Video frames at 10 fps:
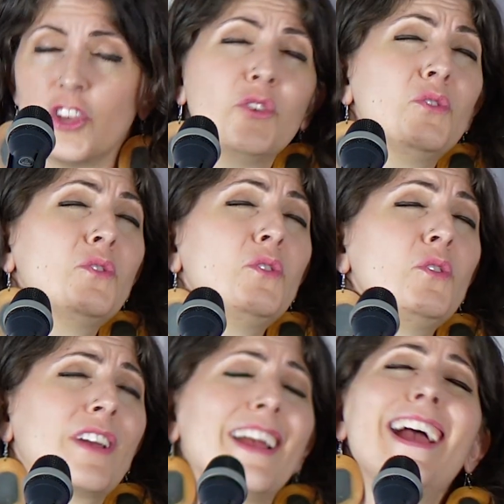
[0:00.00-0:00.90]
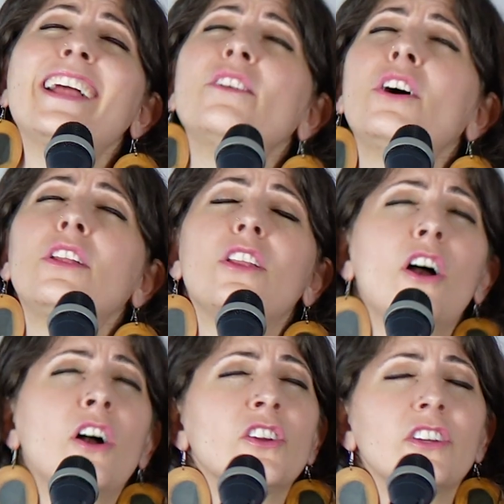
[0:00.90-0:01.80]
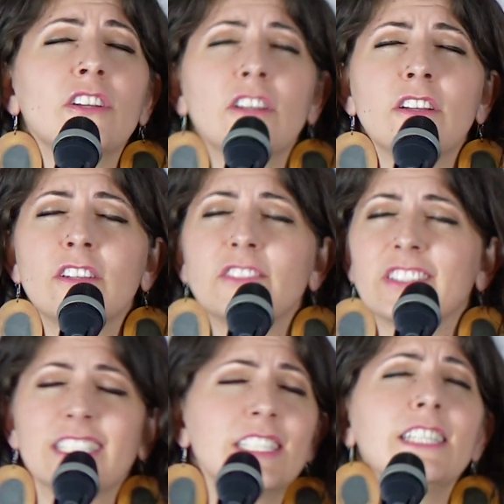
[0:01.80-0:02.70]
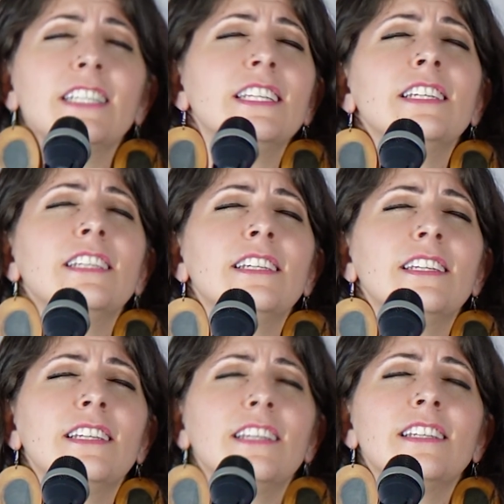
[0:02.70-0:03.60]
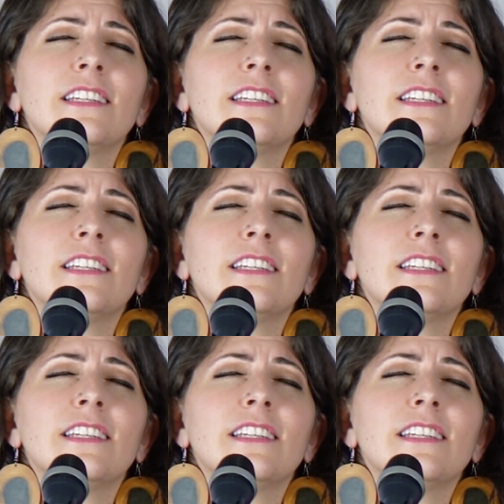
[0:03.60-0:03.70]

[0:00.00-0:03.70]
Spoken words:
you can no longer see.